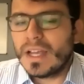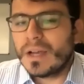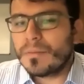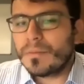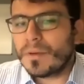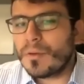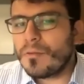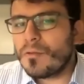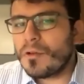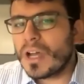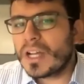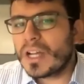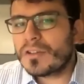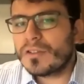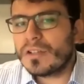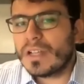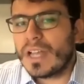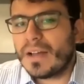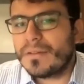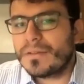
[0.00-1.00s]
We, we
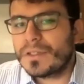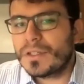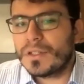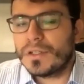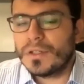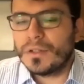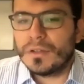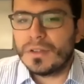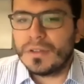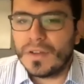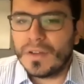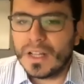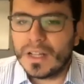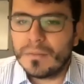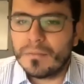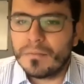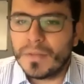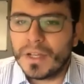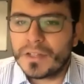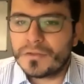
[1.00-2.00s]
actually have to develop
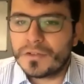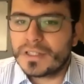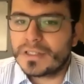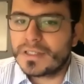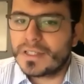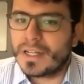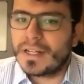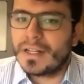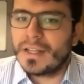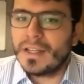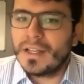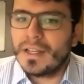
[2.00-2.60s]
metrics that